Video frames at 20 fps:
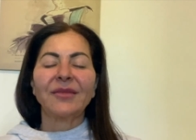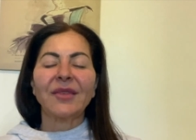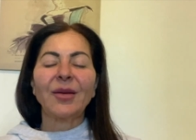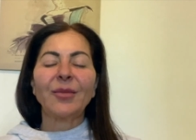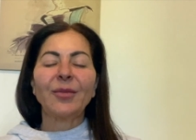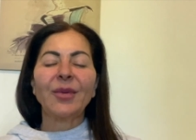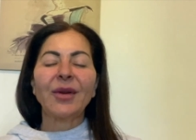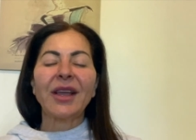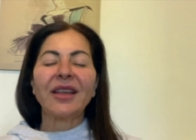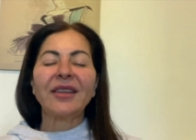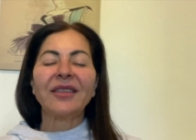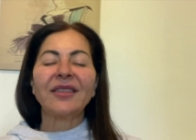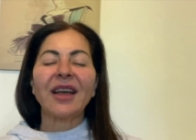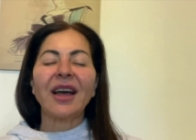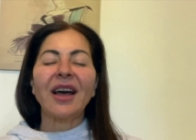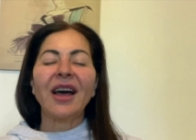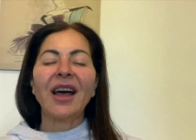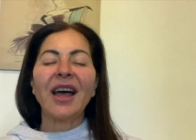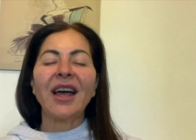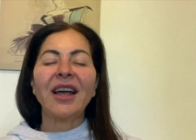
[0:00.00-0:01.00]
and place
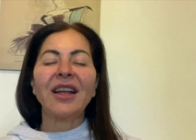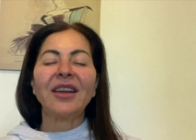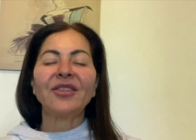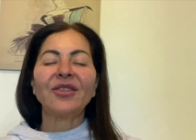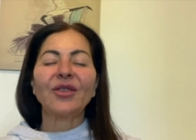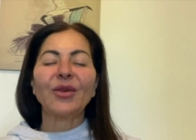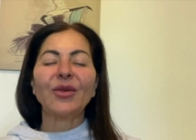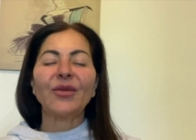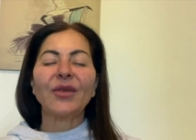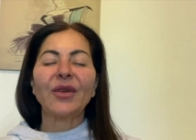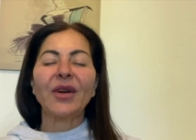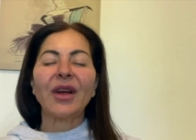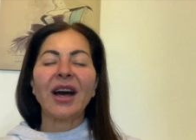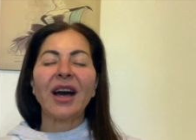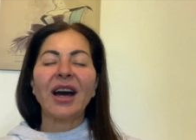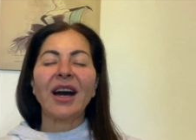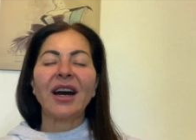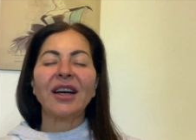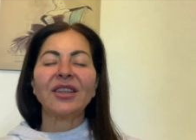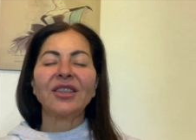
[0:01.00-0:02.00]
our hand over our
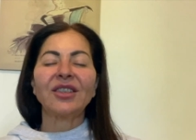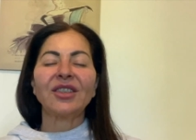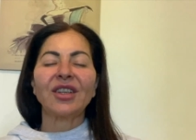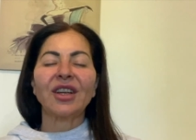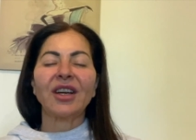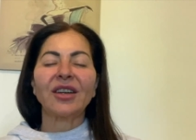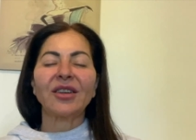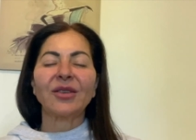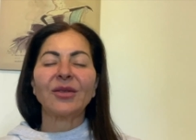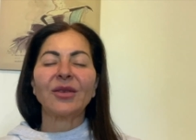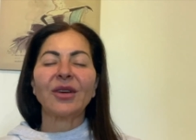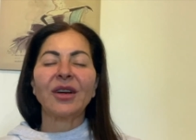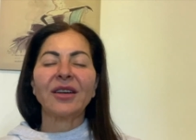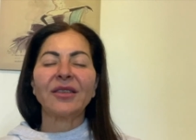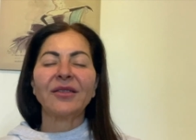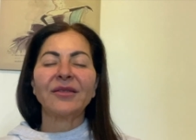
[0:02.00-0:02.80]
heart chakra.